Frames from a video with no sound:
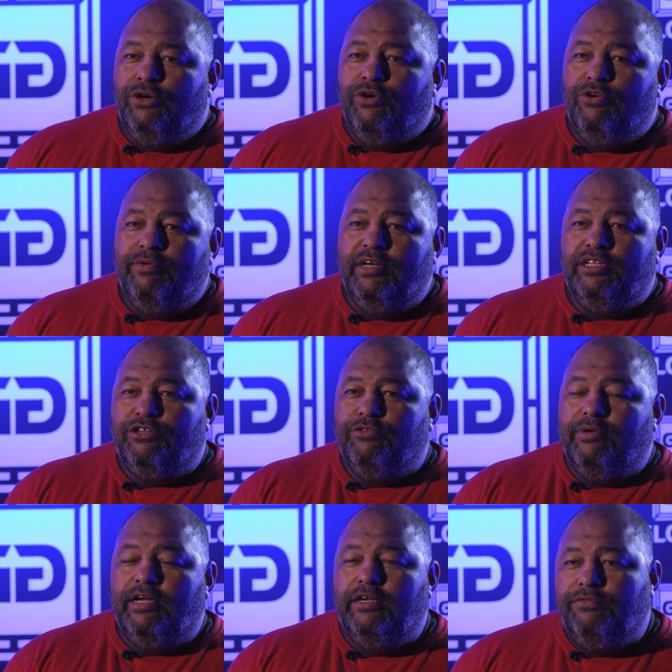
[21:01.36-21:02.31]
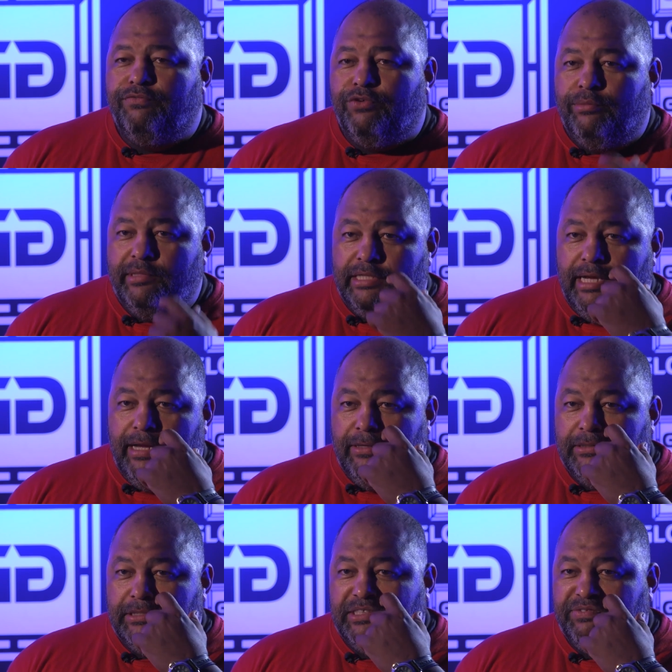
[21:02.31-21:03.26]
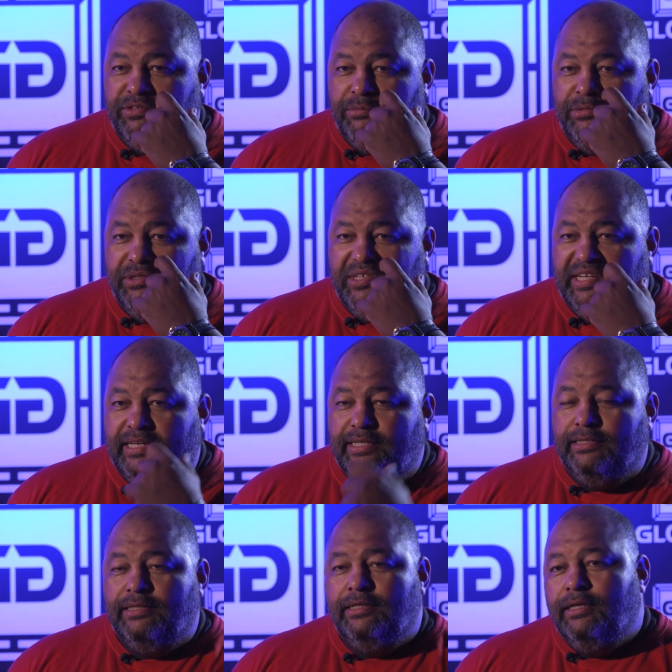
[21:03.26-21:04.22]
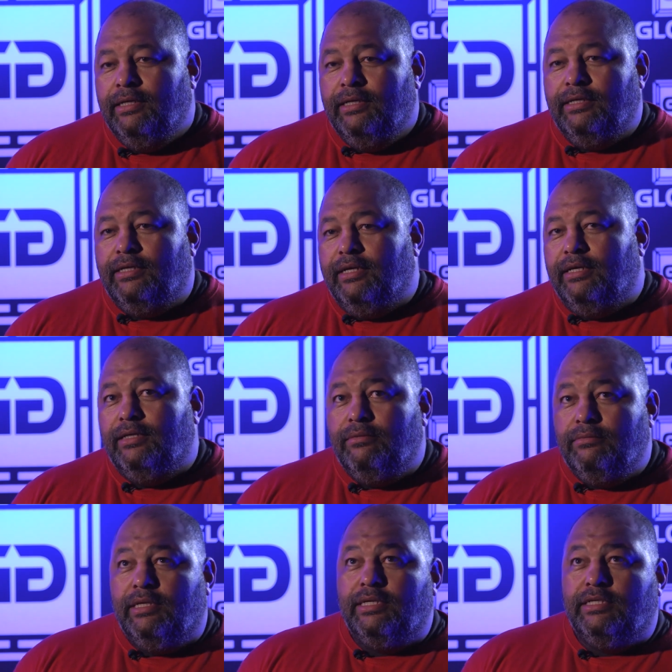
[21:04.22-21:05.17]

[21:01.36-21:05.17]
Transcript: who went away from his house, from Ukraine, came